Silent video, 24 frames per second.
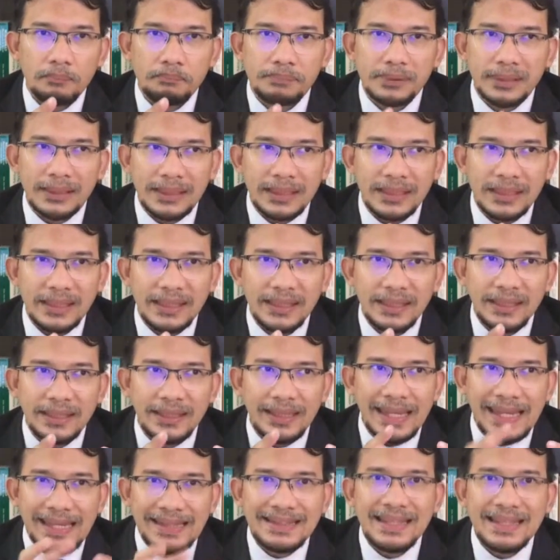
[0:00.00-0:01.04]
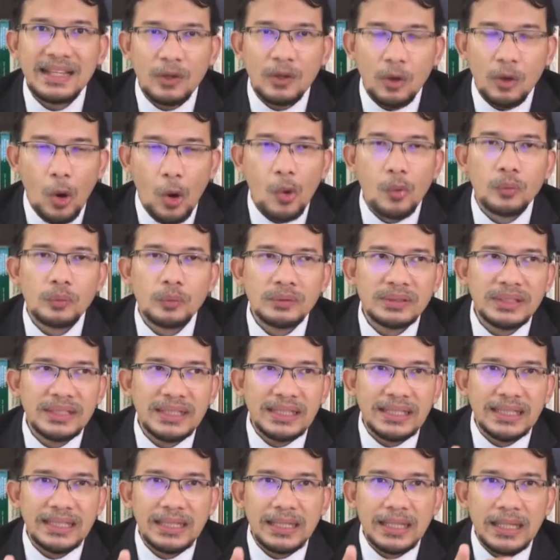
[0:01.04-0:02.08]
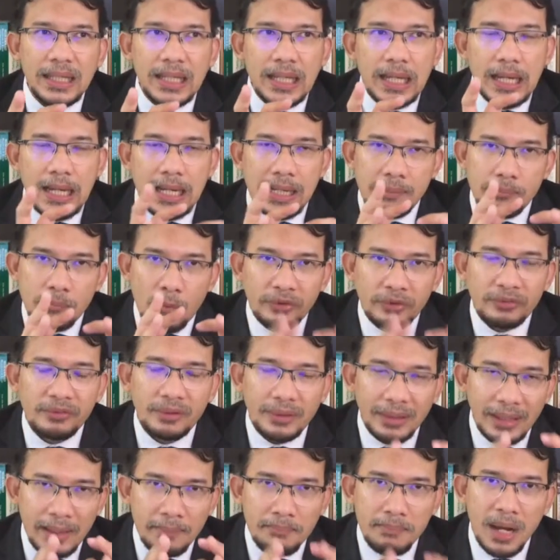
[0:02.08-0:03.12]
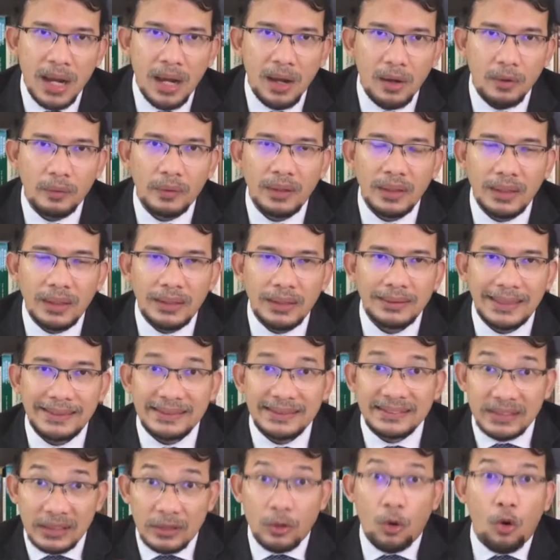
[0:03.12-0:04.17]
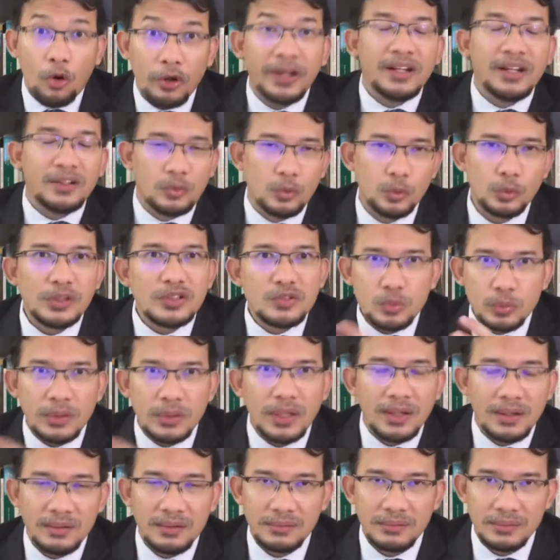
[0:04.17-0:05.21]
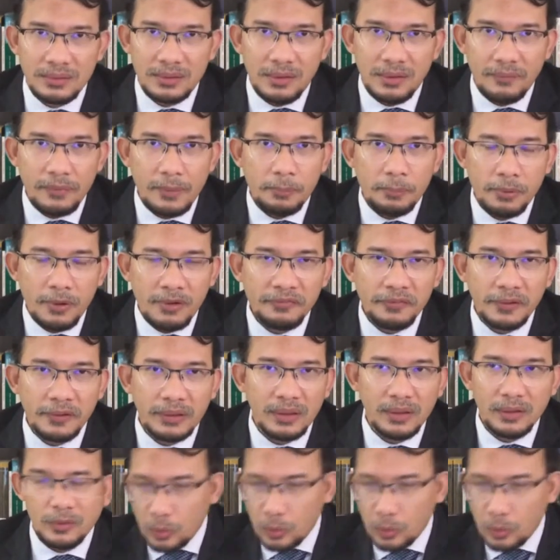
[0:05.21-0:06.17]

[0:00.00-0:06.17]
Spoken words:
by eating only moderate amount that is according to the sunnah of the Prophet.